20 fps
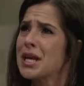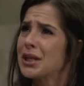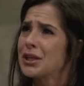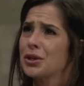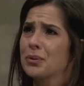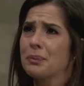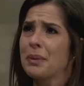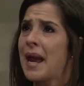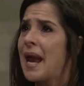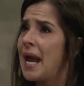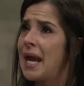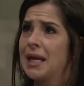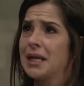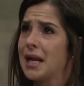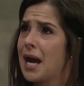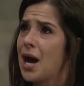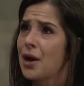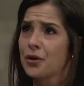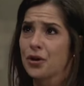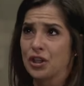don't take your
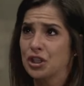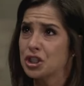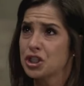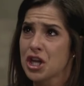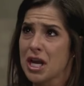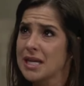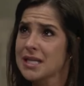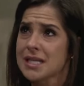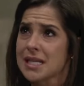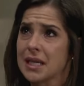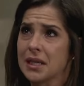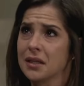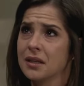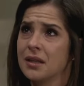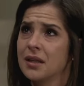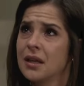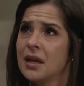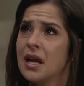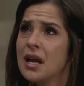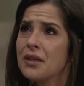pain out on
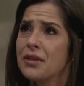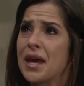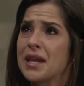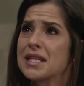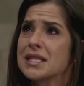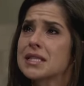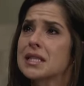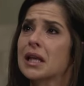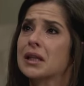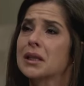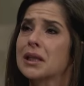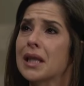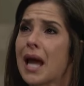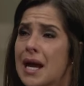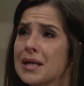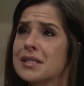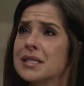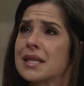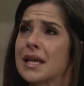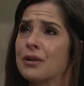Jason. That is the
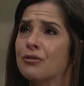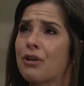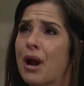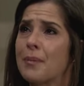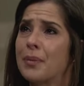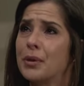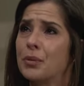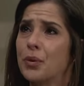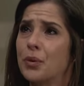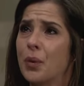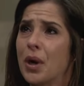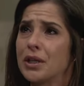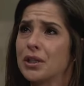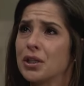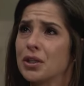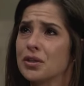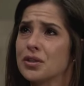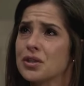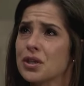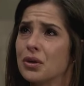last thing Robin would
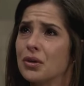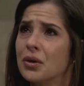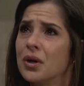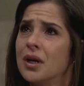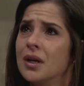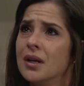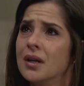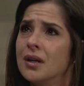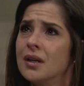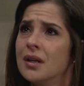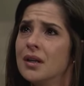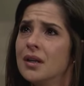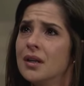want you to do.